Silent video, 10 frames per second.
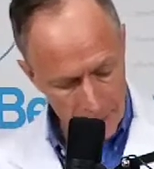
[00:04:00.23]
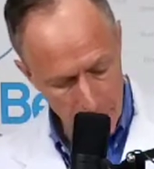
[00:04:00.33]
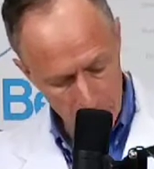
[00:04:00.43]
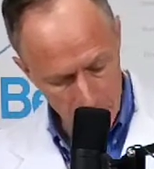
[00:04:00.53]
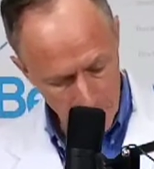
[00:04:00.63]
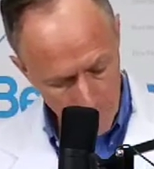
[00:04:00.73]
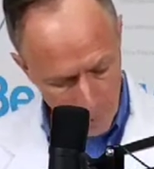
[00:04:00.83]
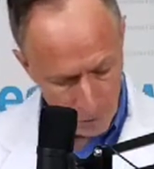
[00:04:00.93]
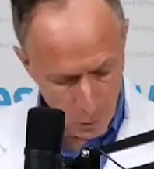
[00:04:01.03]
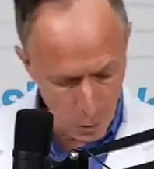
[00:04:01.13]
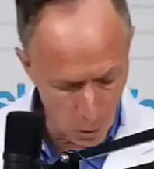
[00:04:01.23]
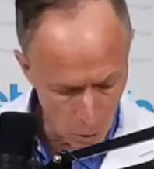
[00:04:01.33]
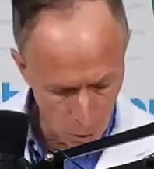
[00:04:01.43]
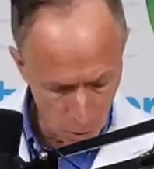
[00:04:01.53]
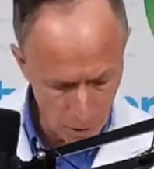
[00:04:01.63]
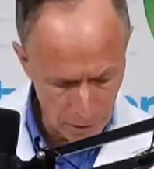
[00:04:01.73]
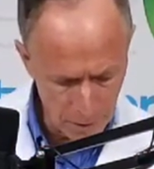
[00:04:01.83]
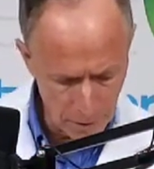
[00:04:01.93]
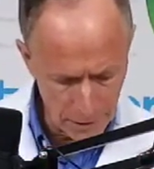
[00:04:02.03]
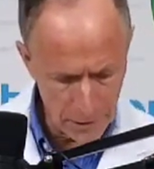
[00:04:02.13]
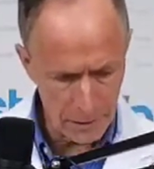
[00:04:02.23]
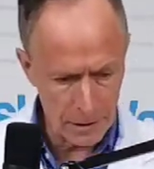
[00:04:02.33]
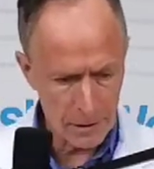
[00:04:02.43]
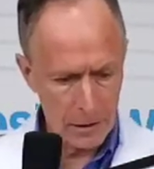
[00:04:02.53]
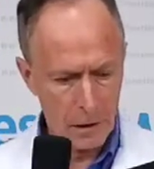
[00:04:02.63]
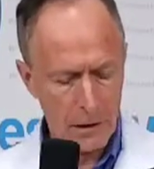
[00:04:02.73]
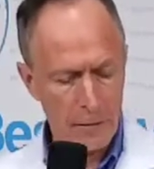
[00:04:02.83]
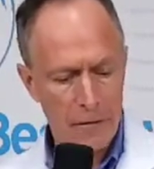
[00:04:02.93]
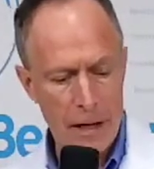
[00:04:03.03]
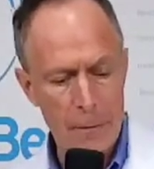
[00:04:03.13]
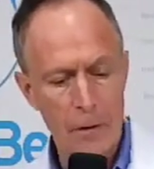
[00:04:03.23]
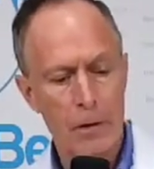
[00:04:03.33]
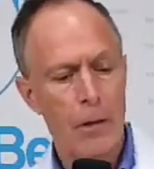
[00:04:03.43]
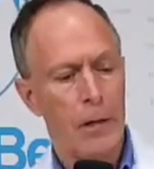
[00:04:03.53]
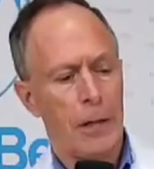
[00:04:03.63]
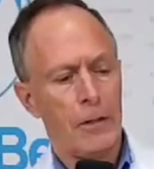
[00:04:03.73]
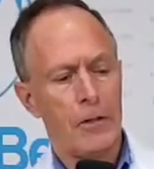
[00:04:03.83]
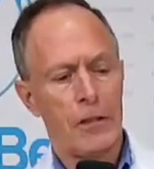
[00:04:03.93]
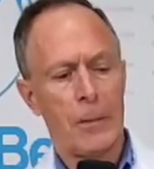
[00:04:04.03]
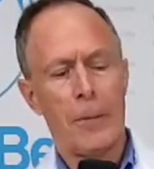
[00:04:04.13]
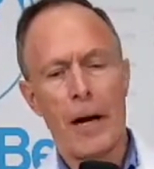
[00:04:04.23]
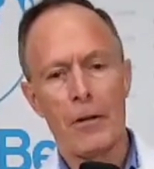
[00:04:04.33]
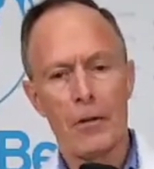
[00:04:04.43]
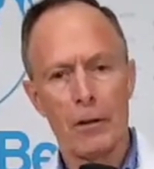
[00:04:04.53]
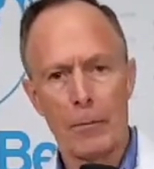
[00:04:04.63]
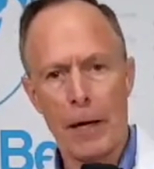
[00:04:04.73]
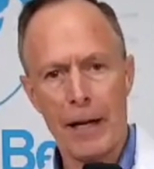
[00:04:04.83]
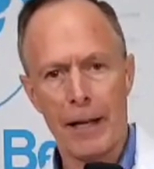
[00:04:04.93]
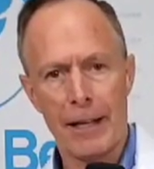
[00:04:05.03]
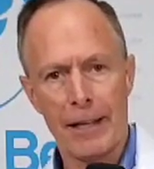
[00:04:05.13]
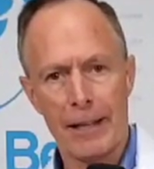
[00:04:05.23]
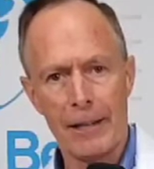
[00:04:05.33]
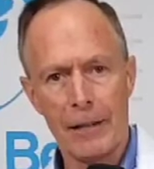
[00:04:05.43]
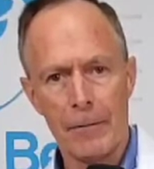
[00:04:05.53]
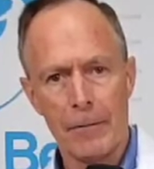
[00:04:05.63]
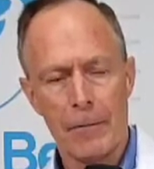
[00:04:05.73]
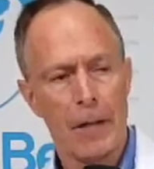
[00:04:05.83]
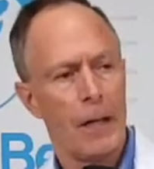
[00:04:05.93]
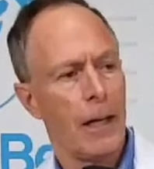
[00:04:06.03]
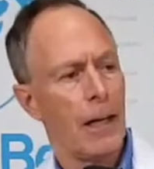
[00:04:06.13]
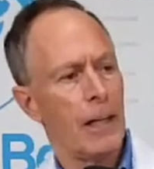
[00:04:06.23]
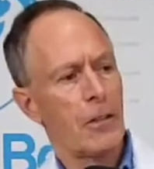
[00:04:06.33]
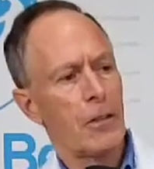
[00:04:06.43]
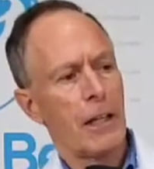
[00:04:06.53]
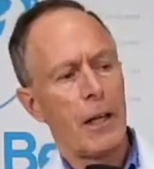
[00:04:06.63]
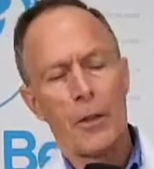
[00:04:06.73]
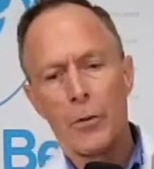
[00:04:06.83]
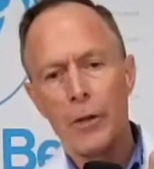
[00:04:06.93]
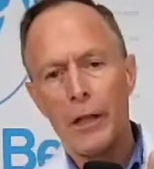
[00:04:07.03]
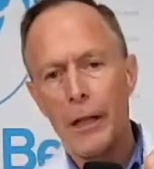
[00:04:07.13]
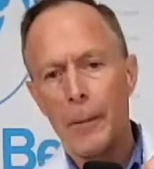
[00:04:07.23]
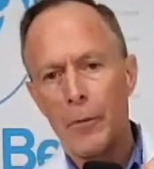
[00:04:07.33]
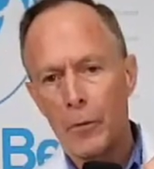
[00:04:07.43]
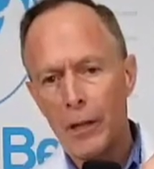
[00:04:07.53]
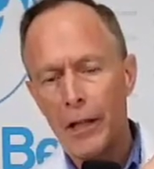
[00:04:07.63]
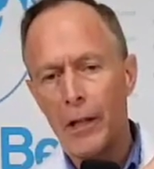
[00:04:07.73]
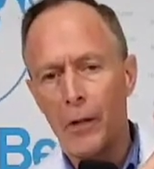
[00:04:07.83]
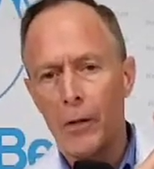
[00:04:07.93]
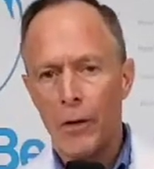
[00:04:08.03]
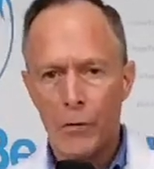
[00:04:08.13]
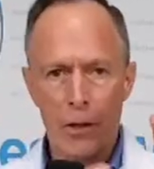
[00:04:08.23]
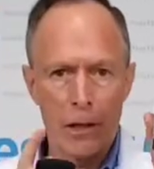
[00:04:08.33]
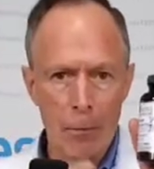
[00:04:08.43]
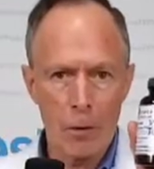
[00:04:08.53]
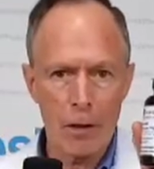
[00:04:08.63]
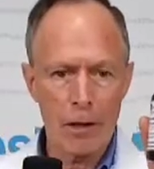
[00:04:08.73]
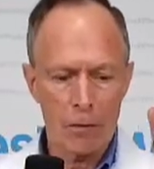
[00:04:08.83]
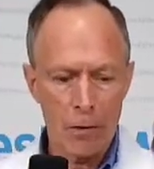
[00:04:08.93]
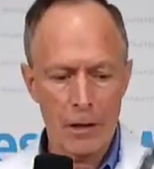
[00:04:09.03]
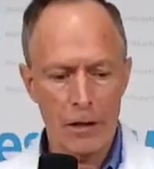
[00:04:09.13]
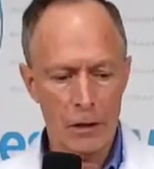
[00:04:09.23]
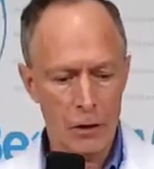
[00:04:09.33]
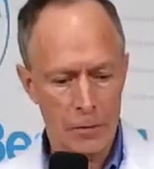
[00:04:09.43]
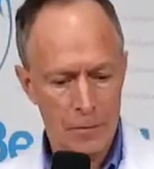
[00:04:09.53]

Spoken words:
number 4 on the list is Psyllium Fiber. And you'll see a bottle in your packet like this. And it's going to say 3M, 3L, 3 in the morning, 3 at lunch.